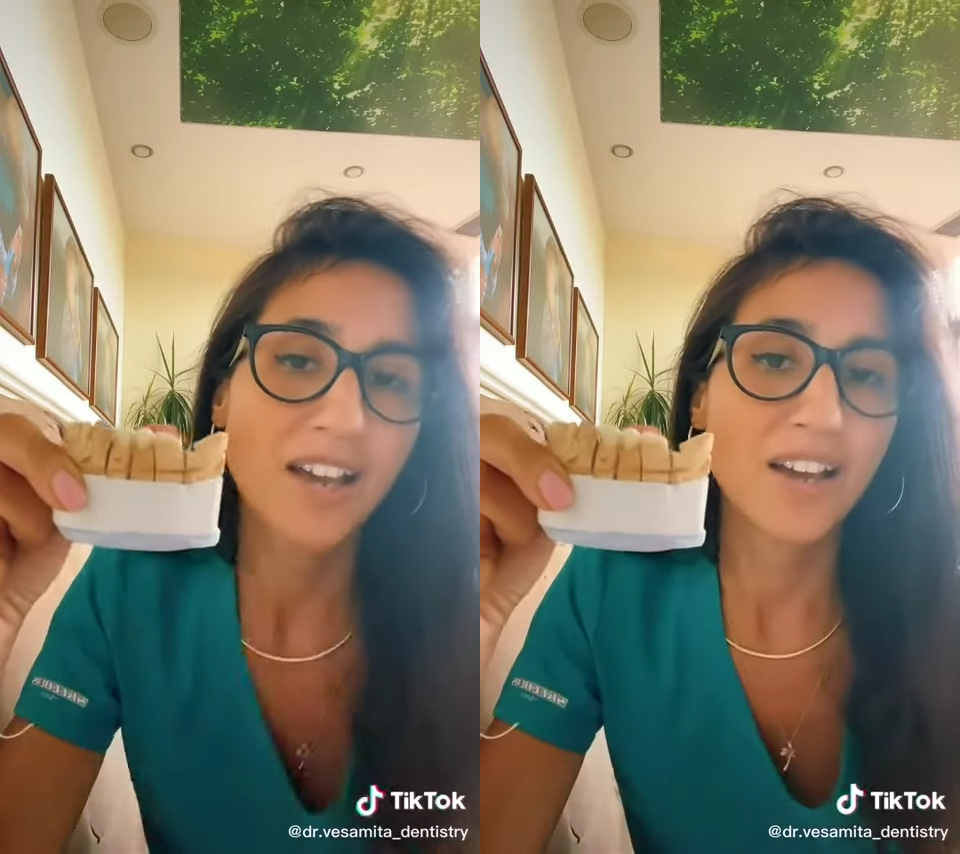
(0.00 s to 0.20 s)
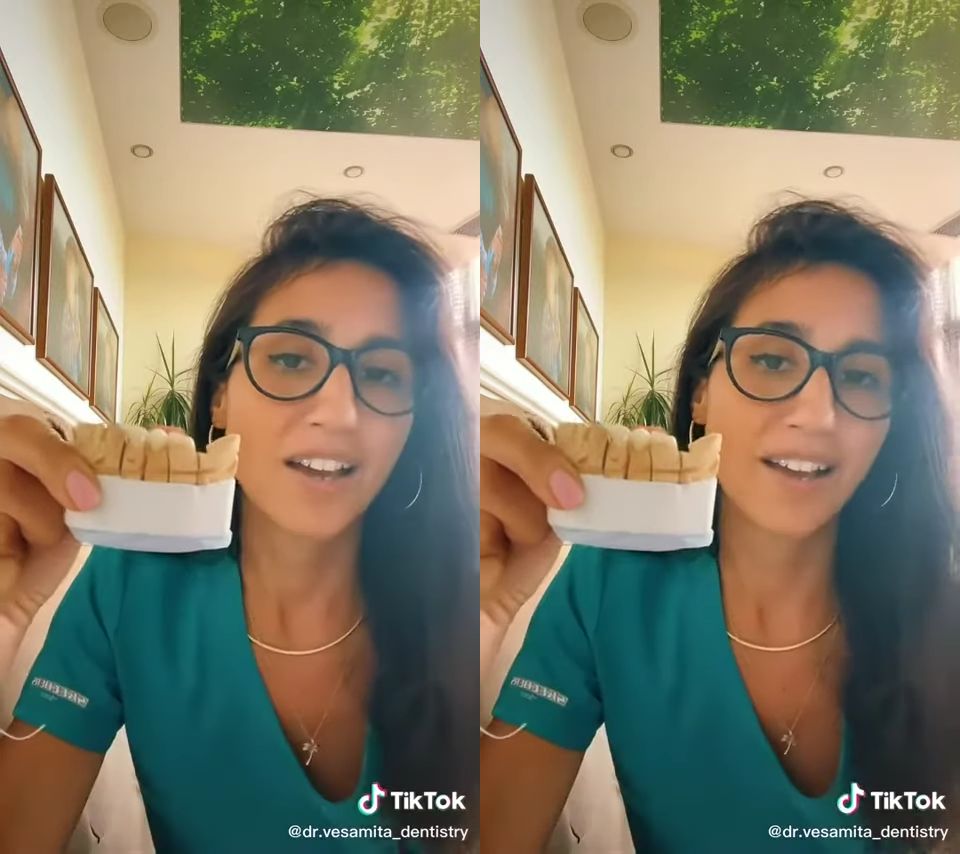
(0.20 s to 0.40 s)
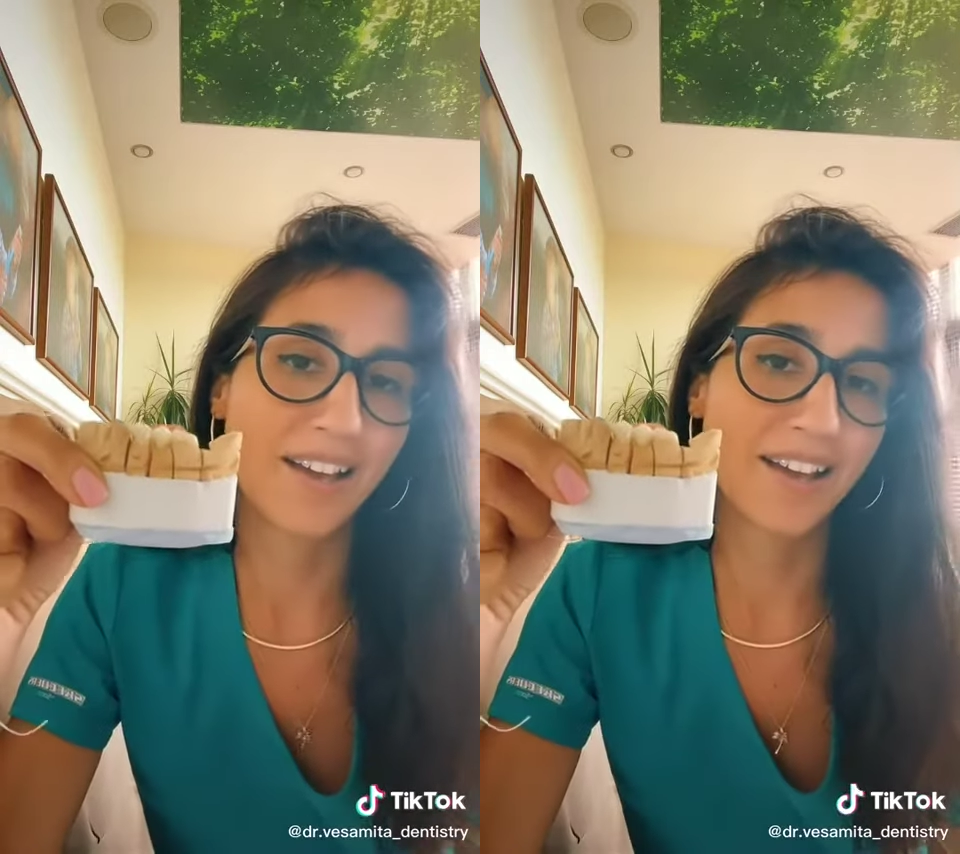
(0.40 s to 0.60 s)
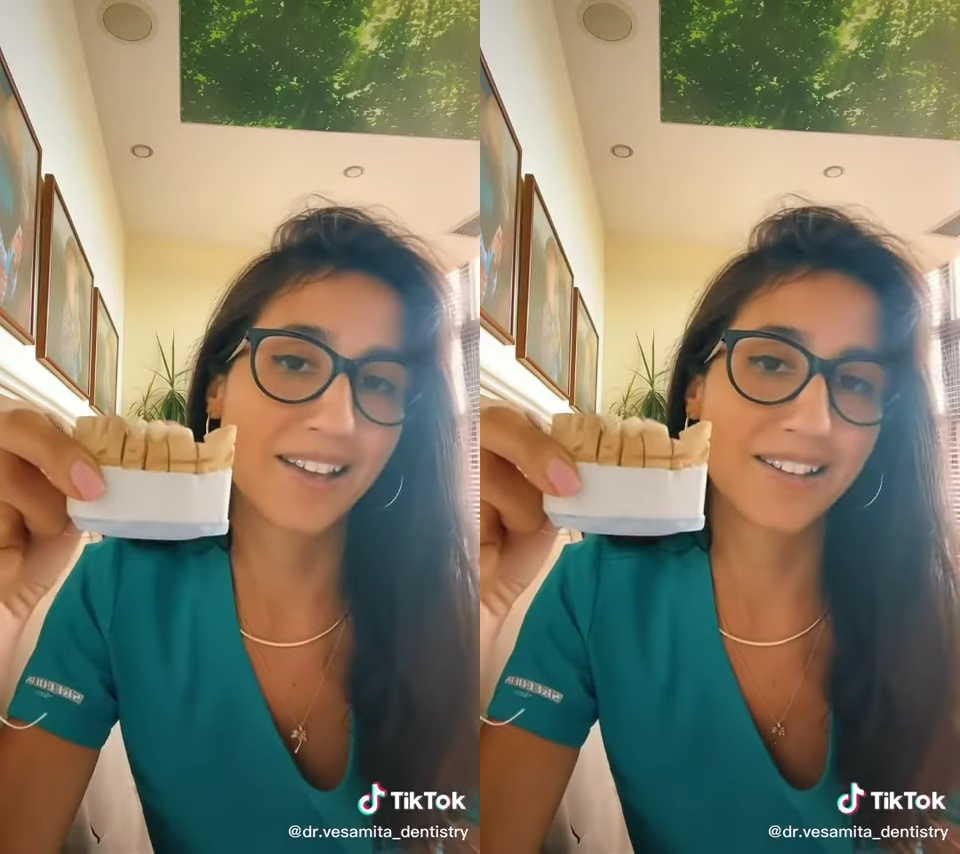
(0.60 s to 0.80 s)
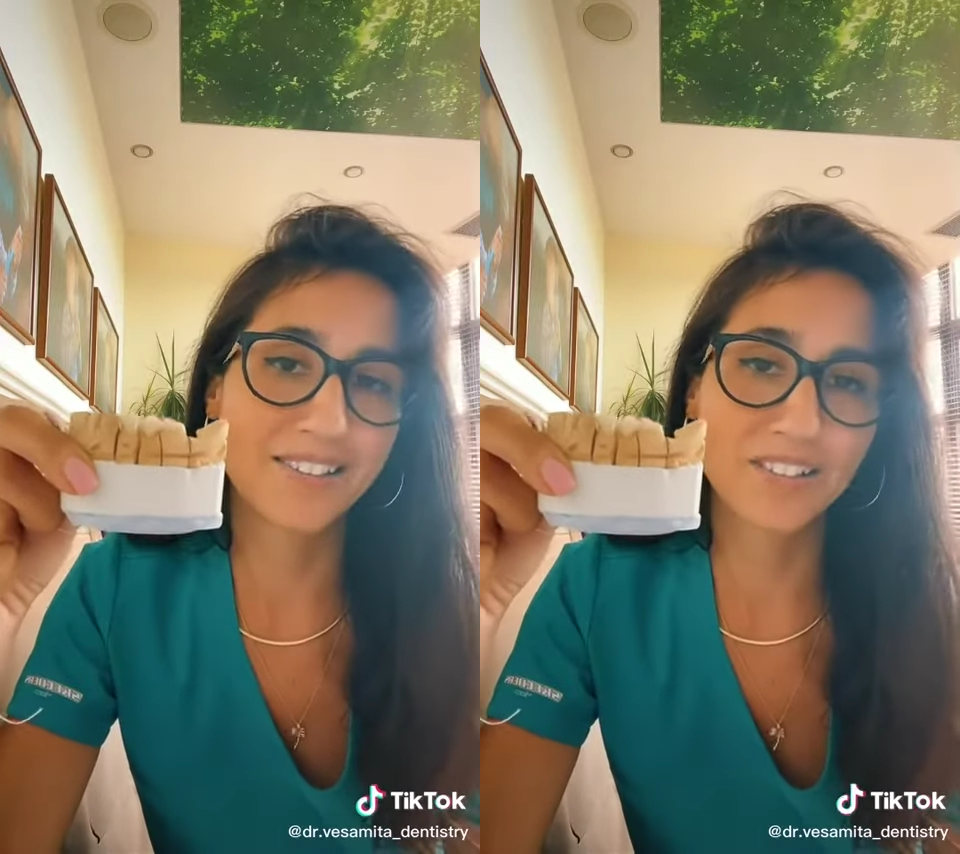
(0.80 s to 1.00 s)

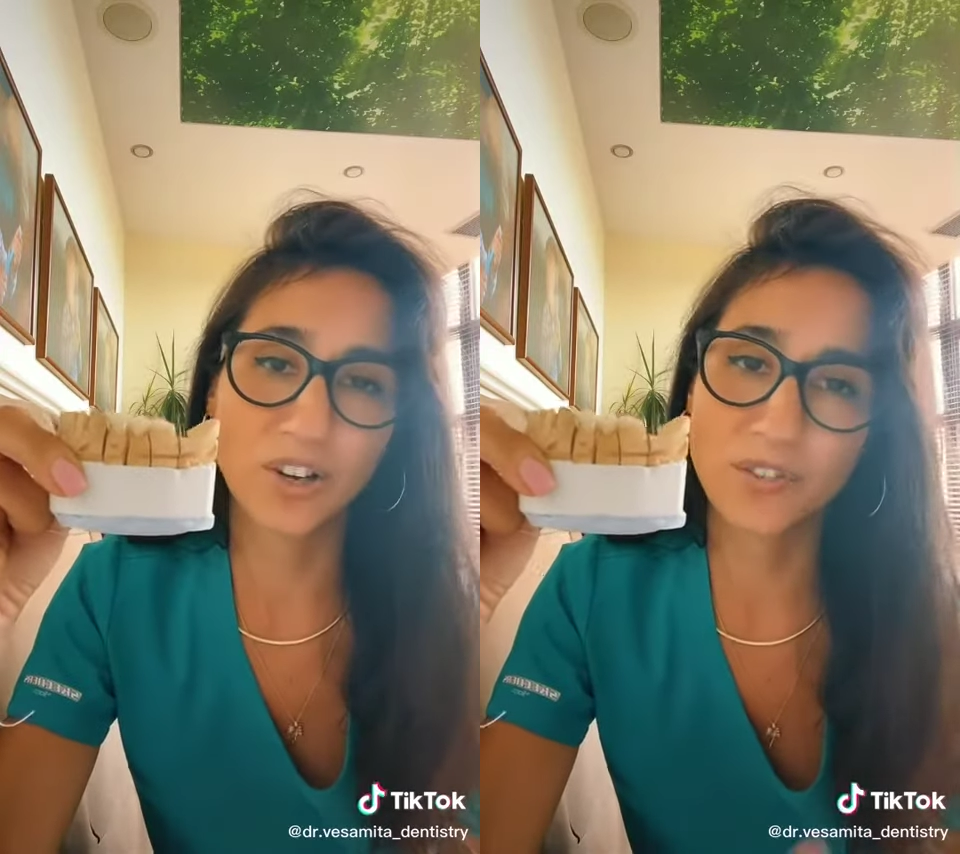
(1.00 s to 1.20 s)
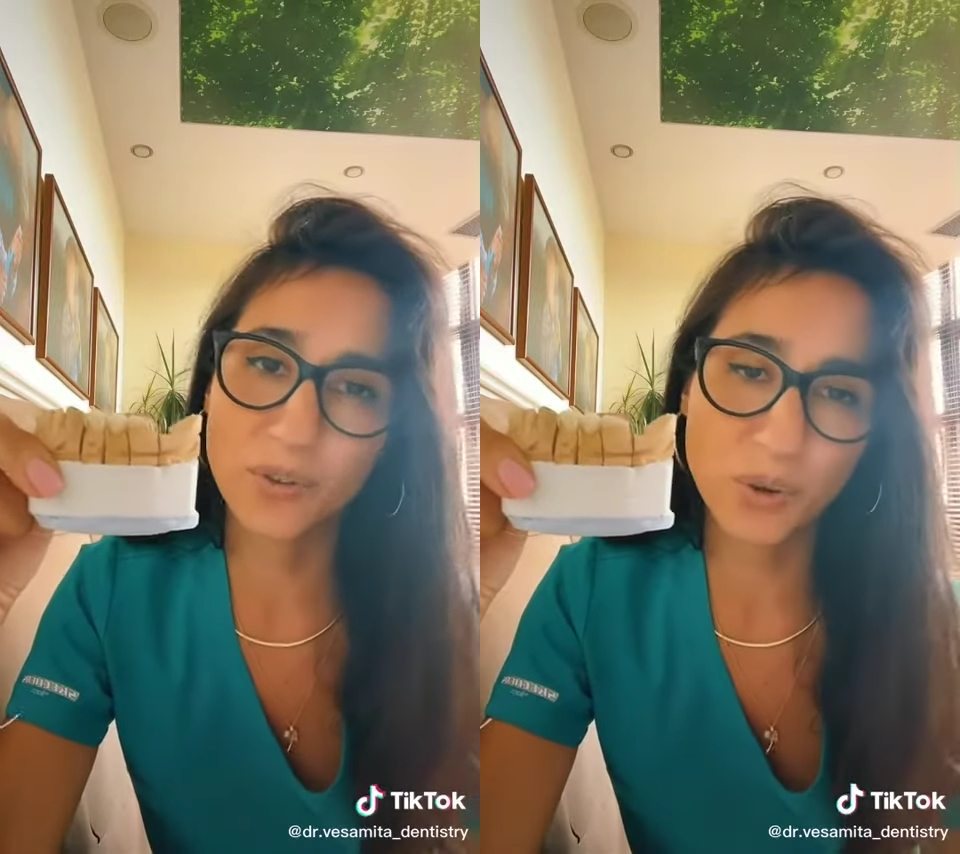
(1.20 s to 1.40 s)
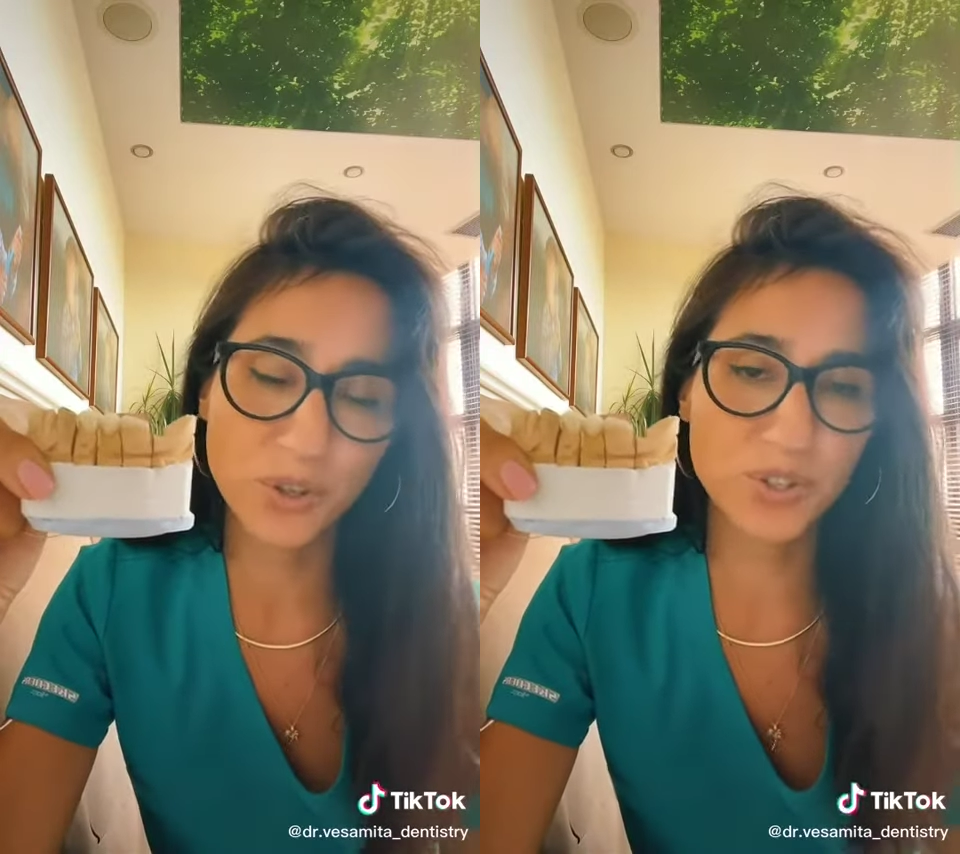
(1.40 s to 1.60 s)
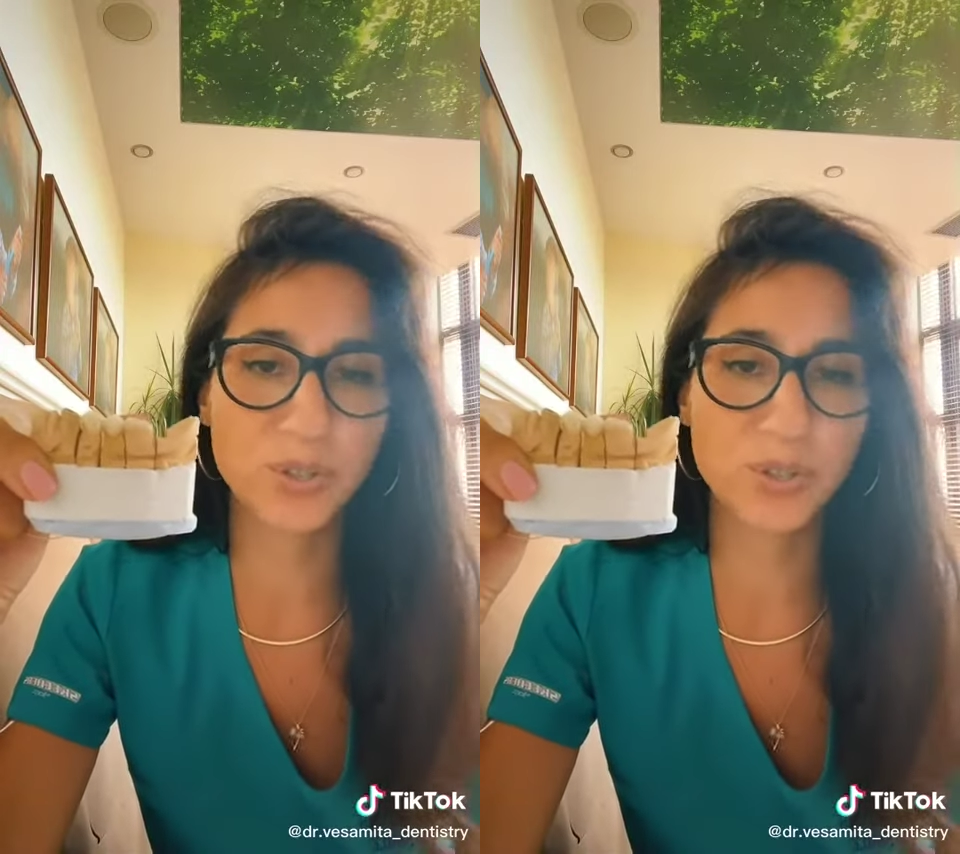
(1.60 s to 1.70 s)
And of course you would